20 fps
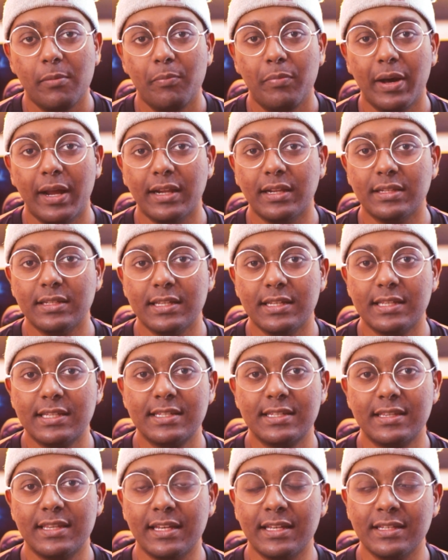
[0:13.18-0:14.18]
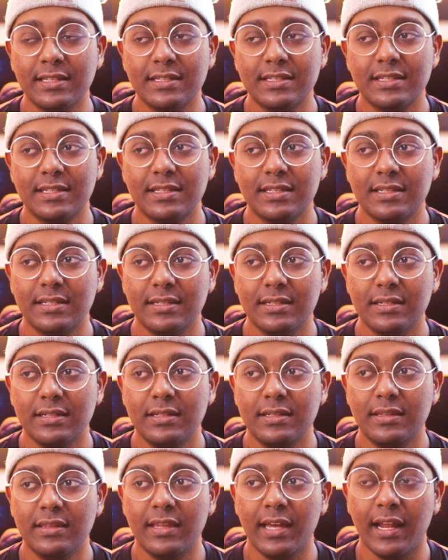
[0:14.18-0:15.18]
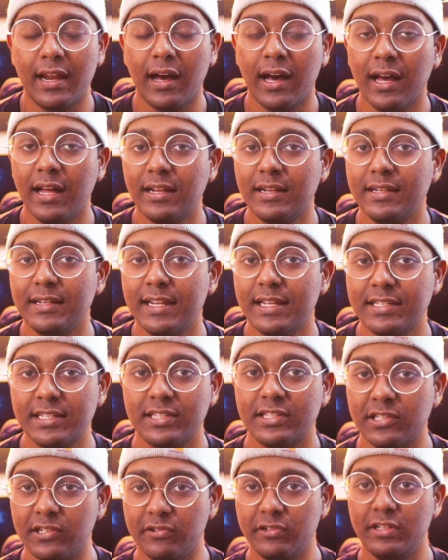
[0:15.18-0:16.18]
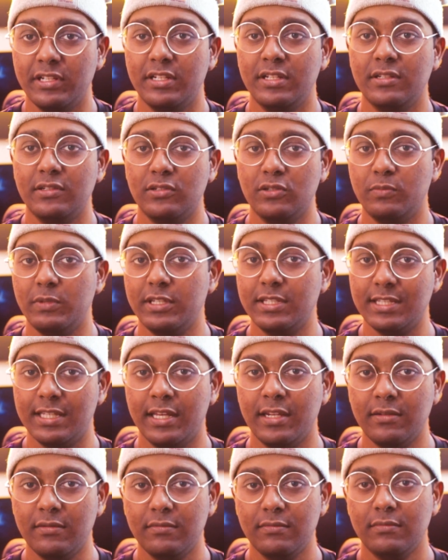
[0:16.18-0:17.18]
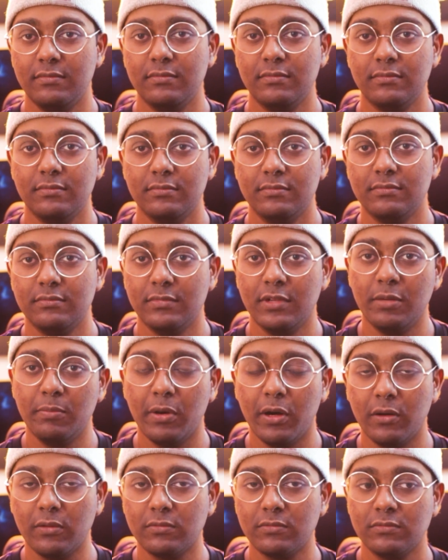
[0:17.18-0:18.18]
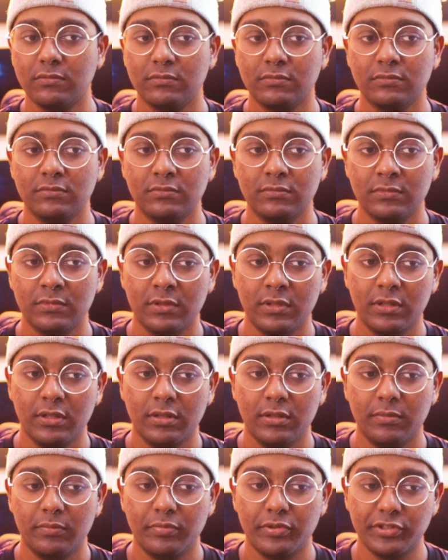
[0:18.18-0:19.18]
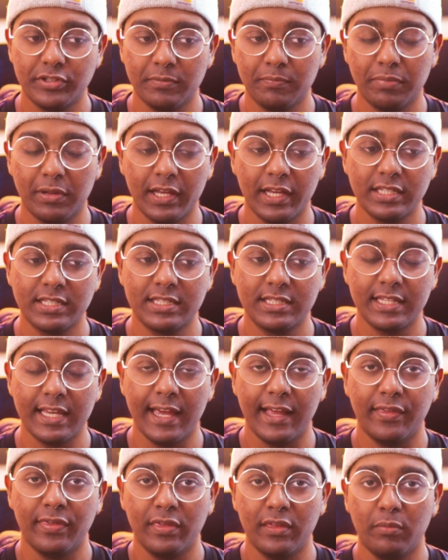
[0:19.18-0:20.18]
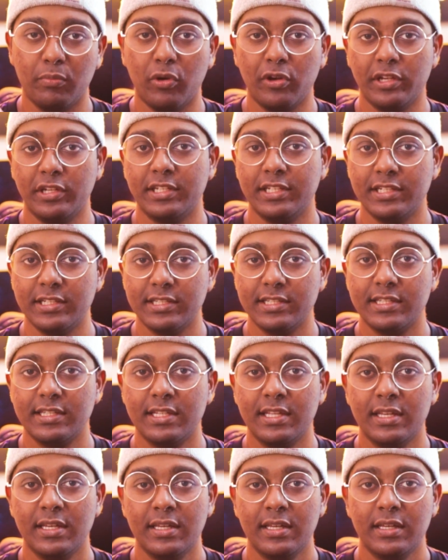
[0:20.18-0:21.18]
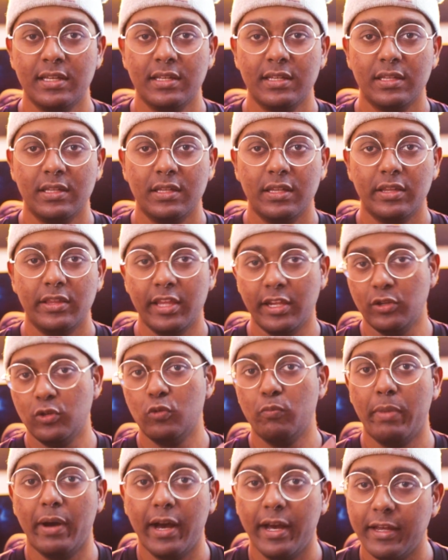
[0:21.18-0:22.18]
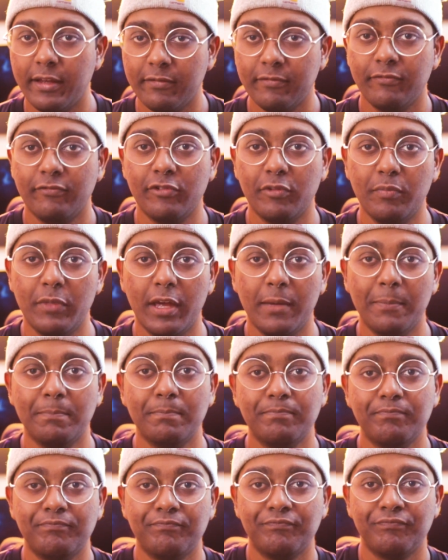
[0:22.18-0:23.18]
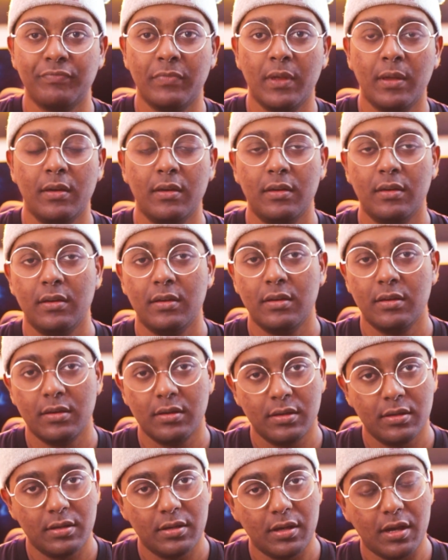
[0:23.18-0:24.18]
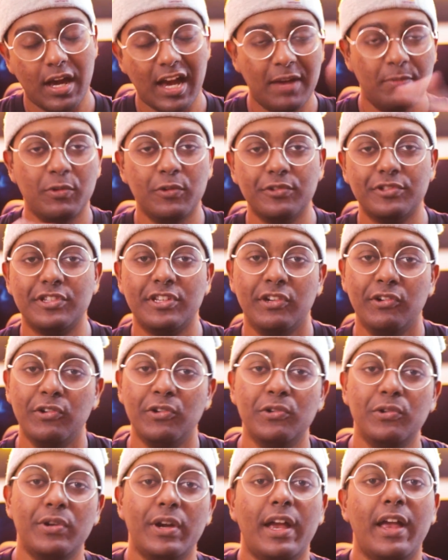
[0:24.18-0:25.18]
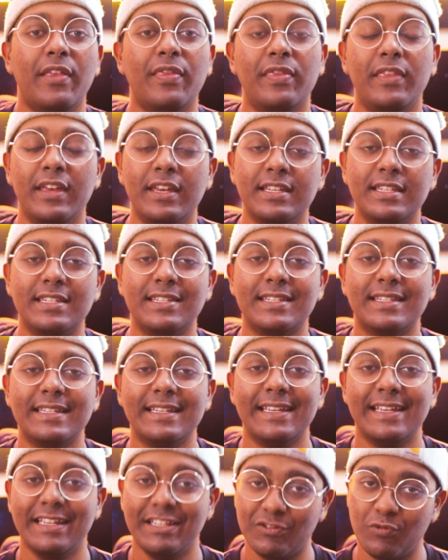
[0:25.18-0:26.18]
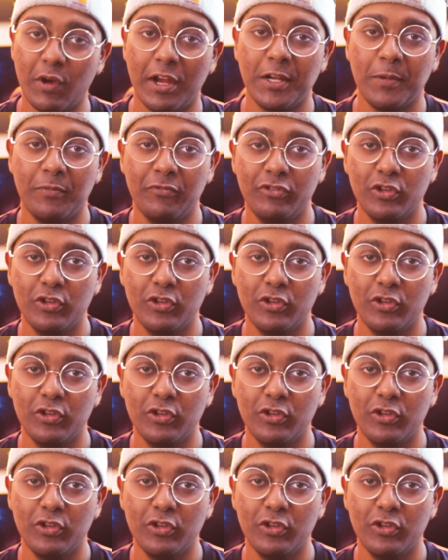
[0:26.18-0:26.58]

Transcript: but it's things that are necessary to be said about Prism Plus and the monitors that you buy from them. I'm your host Thiru, and this is Random